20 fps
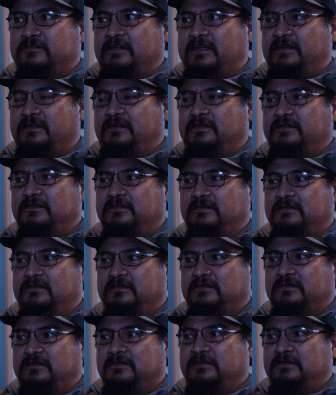trying to
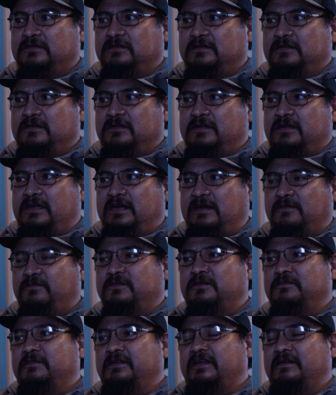
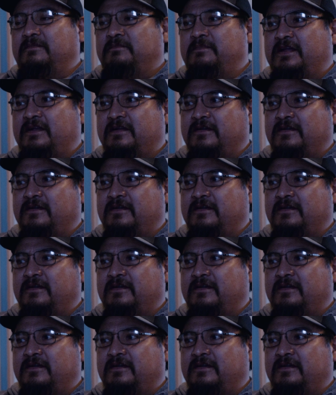help them to get